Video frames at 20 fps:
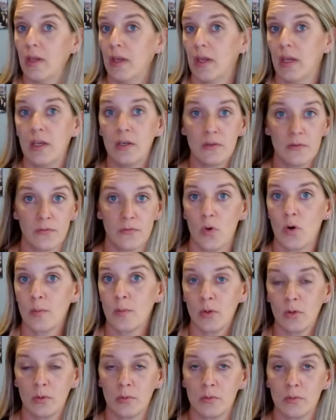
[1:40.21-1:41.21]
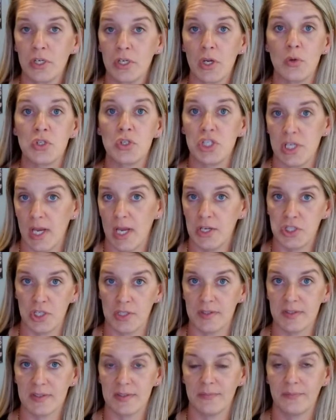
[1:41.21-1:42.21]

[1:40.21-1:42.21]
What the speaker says: informal negotiations.